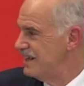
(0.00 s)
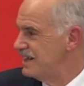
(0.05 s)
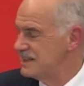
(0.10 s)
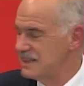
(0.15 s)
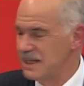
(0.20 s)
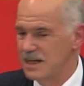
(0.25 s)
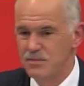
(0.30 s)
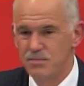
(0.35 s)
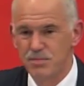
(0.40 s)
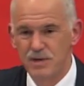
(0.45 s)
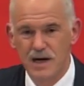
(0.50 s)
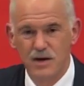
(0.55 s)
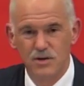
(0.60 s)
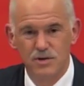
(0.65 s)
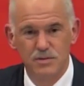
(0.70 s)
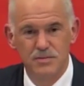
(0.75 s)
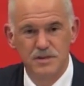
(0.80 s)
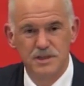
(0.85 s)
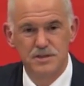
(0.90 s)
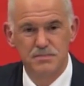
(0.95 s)
Yes, I am proud
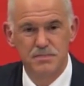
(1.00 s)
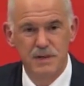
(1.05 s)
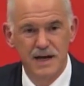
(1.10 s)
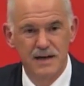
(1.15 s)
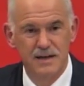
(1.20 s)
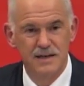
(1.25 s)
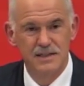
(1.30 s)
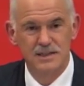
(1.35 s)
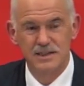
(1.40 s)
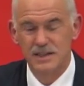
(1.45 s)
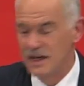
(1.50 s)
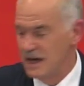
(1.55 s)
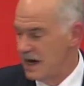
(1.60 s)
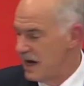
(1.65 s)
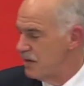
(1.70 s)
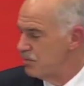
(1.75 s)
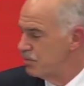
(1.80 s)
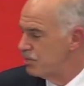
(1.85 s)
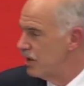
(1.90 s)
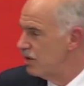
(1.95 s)
to be Spanish.
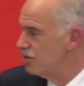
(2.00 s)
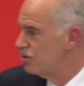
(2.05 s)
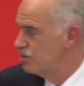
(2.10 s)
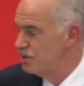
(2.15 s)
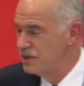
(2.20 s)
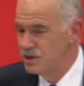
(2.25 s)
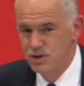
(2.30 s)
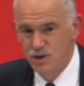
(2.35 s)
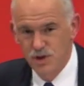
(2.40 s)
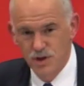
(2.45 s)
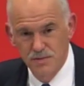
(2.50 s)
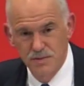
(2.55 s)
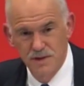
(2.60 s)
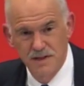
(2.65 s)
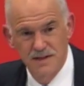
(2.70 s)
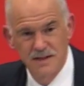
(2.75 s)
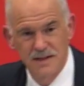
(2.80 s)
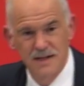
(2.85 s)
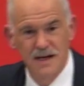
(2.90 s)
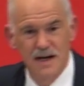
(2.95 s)
I am proud to be
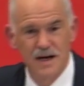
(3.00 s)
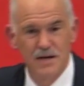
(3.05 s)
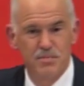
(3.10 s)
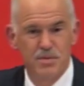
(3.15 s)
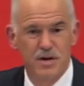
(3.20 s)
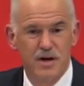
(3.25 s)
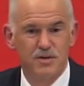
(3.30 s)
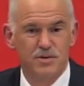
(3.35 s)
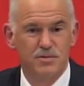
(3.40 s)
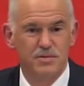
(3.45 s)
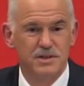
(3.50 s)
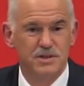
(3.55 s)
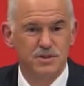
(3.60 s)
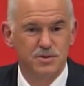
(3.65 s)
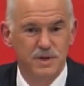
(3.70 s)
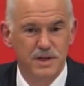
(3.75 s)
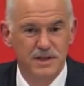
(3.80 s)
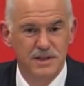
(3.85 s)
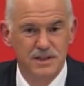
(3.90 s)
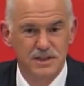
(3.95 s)
German. I am proud to be
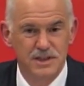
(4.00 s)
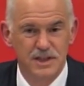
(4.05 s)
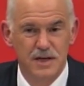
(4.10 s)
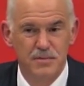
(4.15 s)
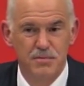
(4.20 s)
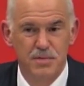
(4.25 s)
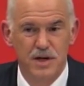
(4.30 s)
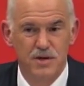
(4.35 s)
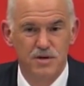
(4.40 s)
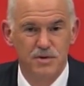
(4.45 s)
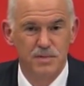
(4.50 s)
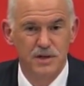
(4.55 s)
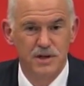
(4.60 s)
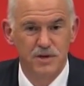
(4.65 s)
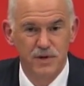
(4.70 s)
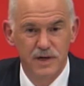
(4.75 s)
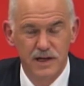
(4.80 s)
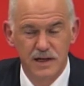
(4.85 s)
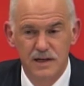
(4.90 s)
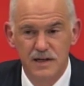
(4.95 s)
Swedish. I am proud to be
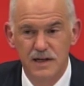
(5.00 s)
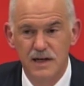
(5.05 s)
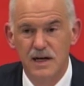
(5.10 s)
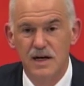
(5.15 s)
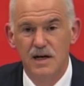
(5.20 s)
Greek.